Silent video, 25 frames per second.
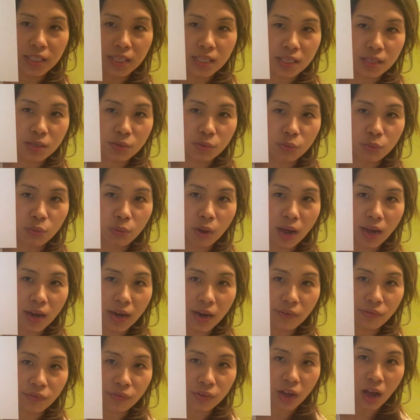what
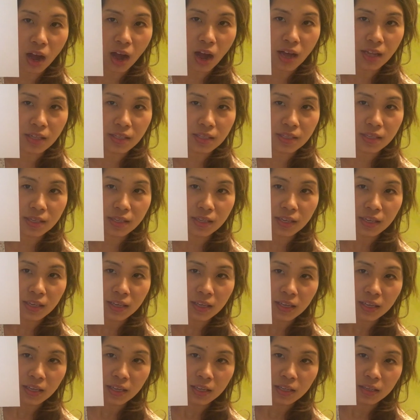I've got.
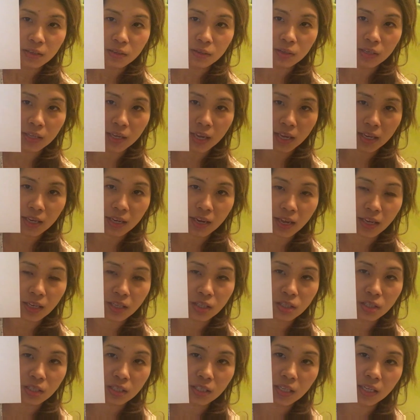You can
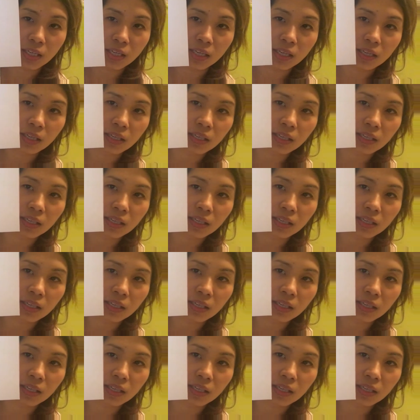actually